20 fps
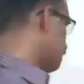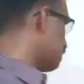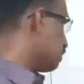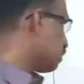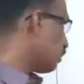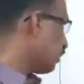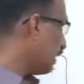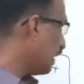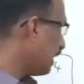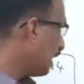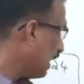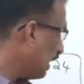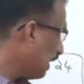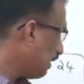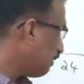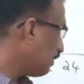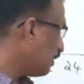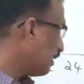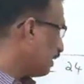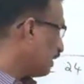So, we
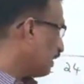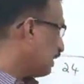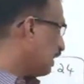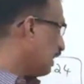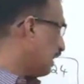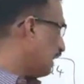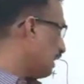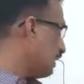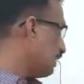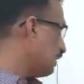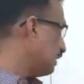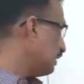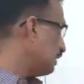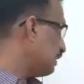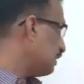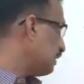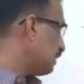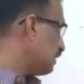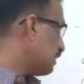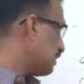have
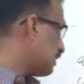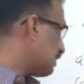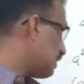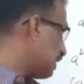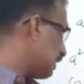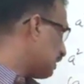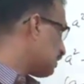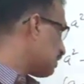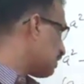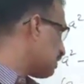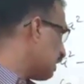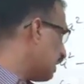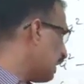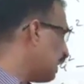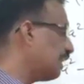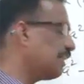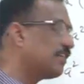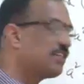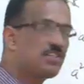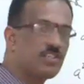either 6,
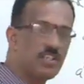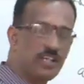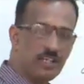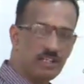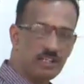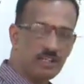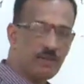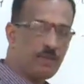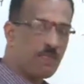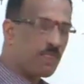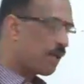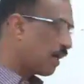8, 10